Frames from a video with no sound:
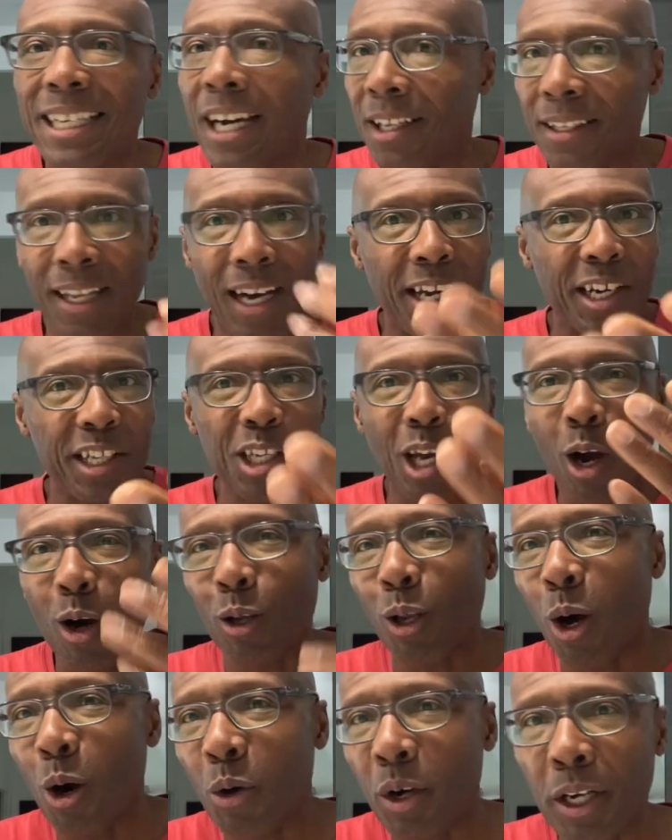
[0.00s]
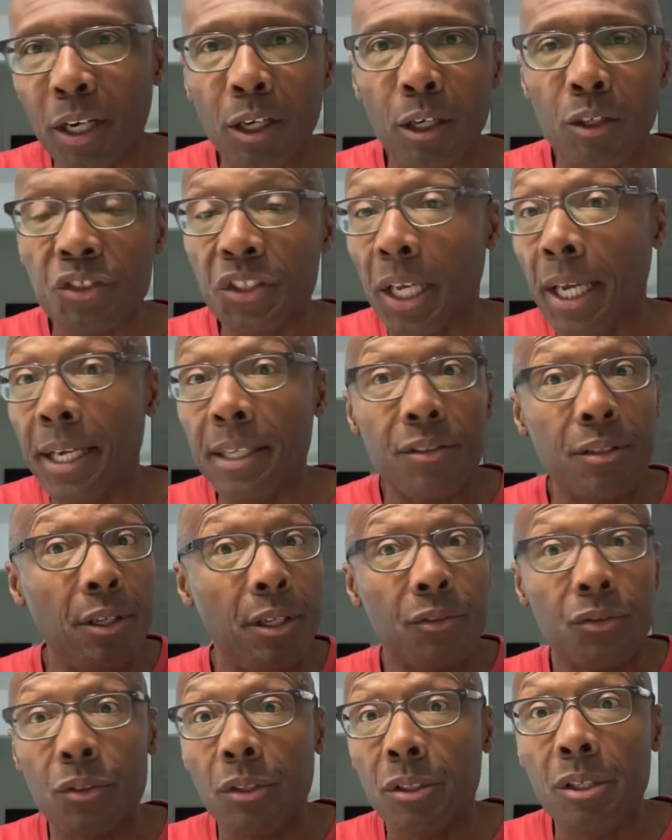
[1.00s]
A lot of y'all on here going to say
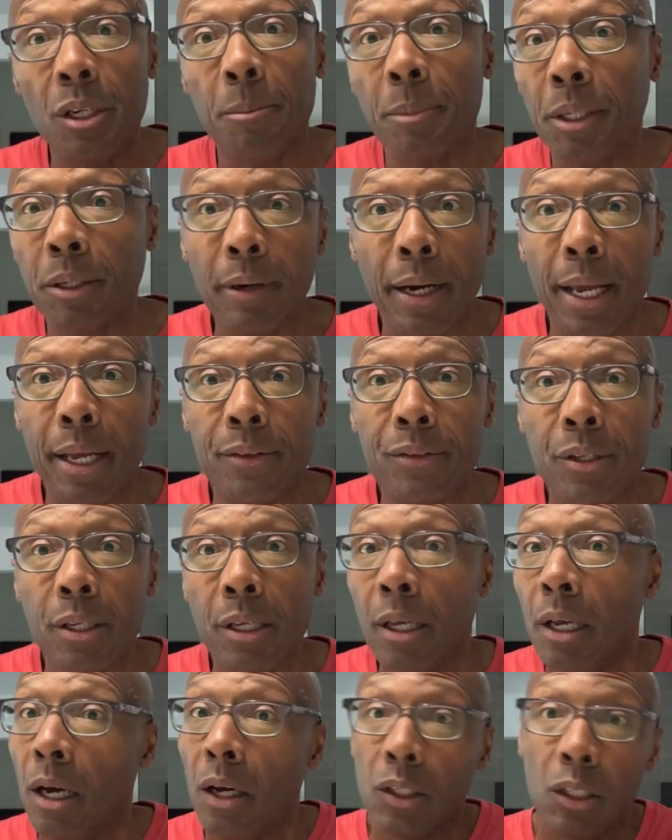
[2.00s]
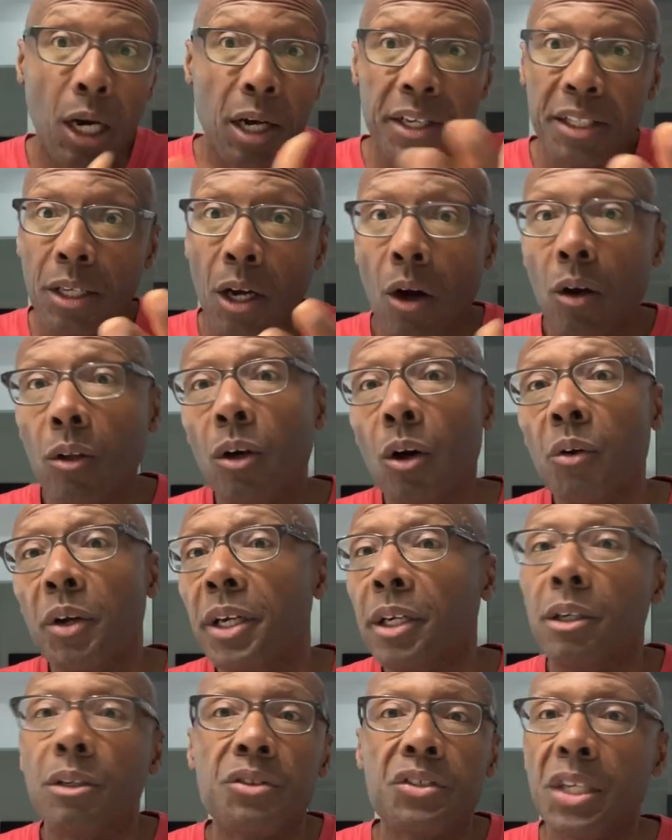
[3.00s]
it's the Democrats. A lot of y'all on
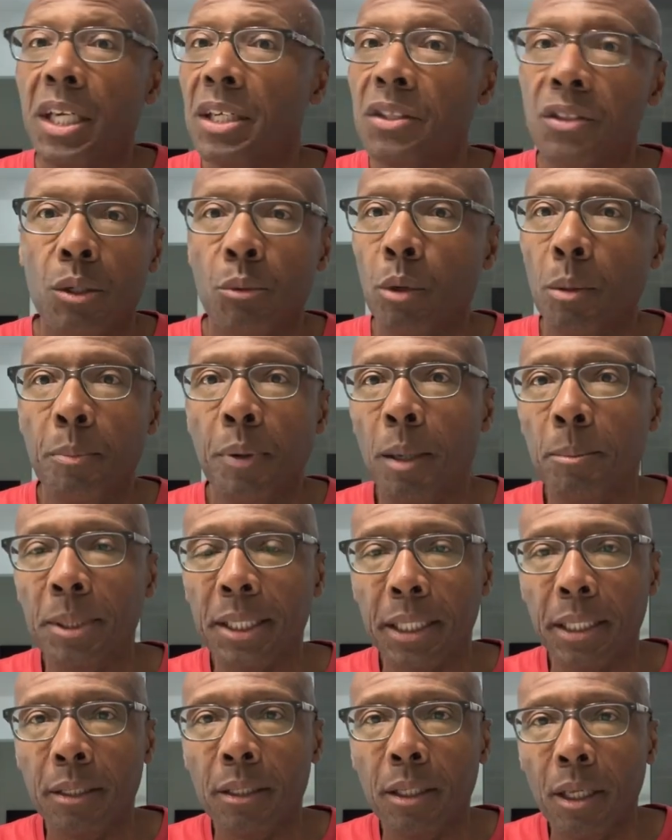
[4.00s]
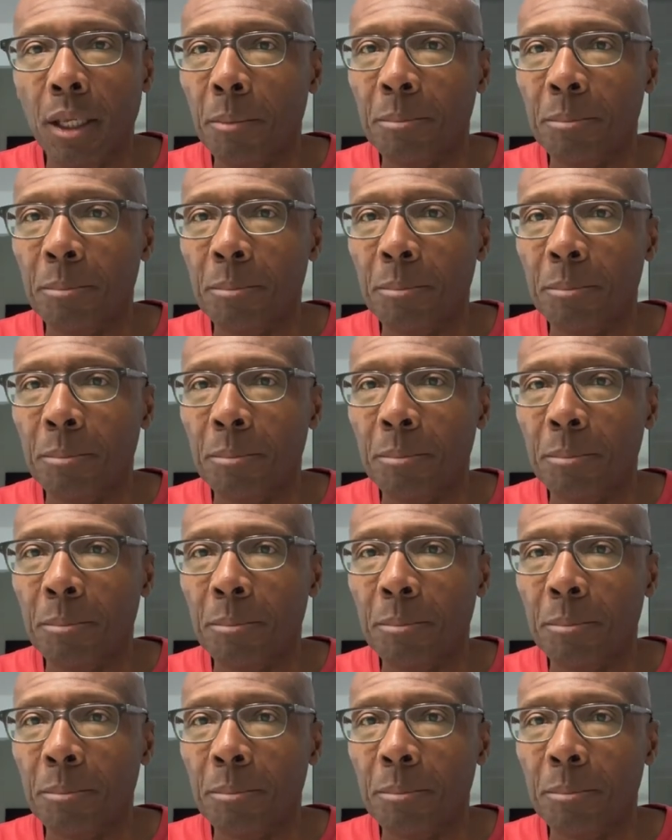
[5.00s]
here going to say it's the Republican.